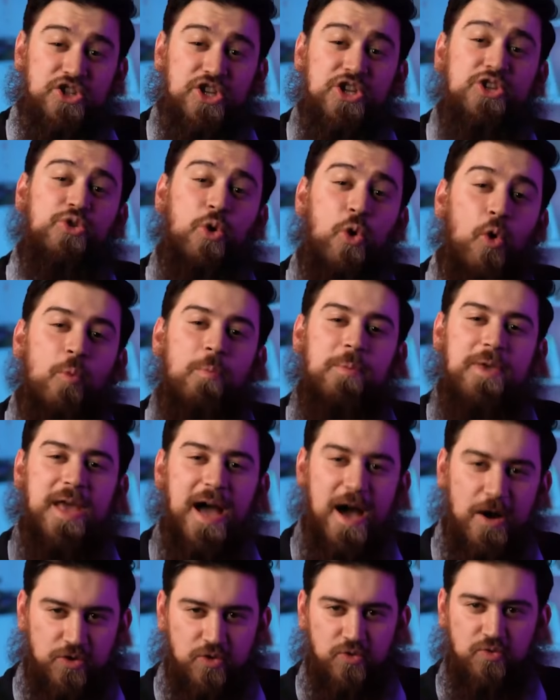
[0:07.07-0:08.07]
She taught me
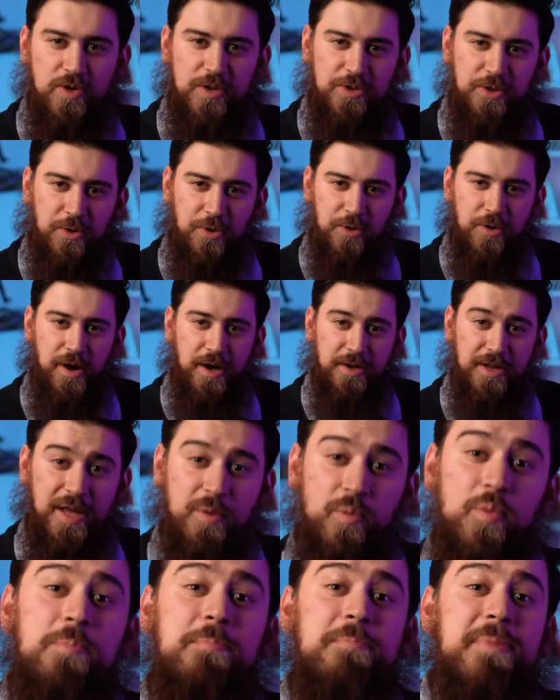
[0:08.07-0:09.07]
how to read the Quran
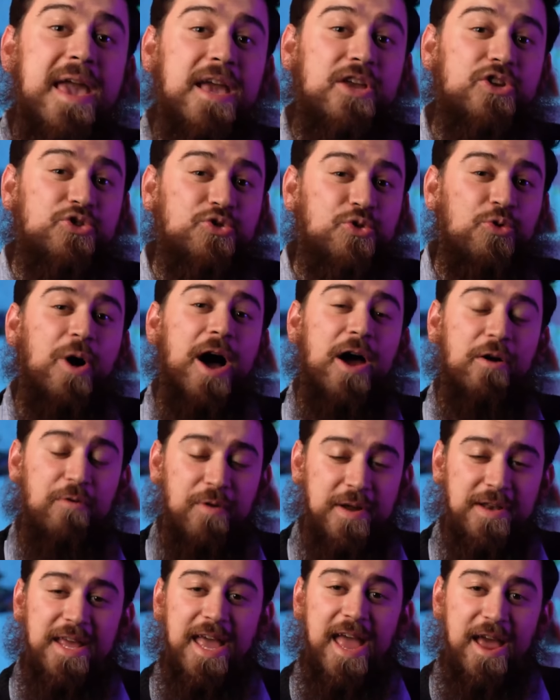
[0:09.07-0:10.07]
and make sure I
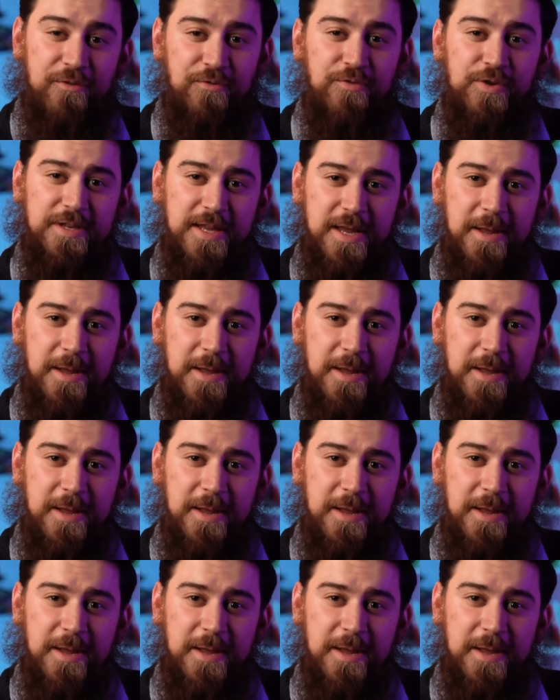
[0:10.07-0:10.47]
read it every